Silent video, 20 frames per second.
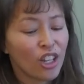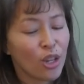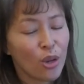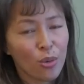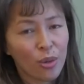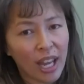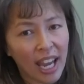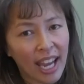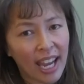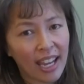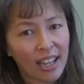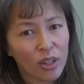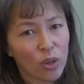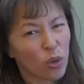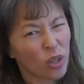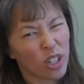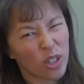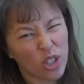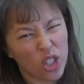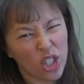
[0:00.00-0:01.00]
you
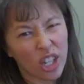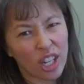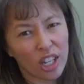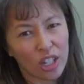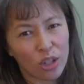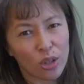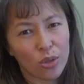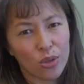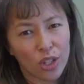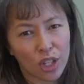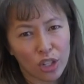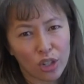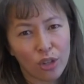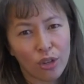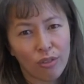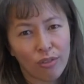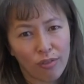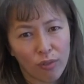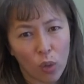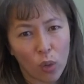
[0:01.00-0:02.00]
can't or you shouldn't use a
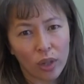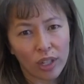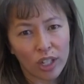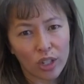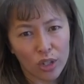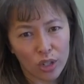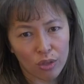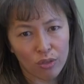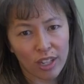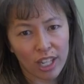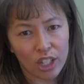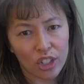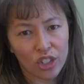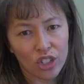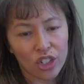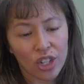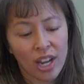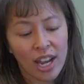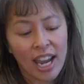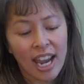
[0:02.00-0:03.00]
U40
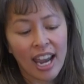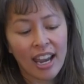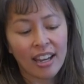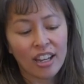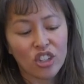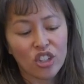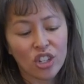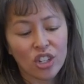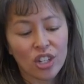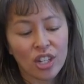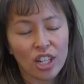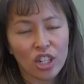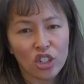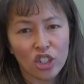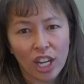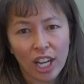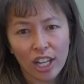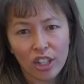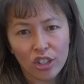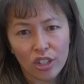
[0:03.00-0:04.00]
syringe, and it's just going to
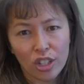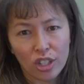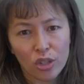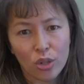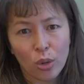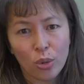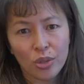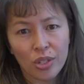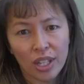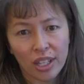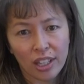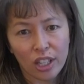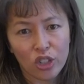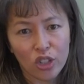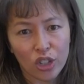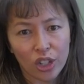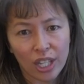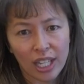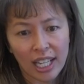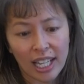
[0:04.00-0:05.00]
change the dosing
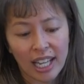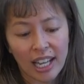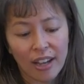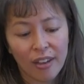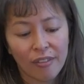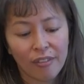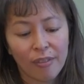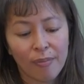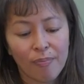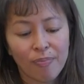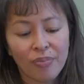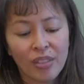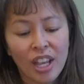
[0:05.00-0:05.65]
that you're going to give.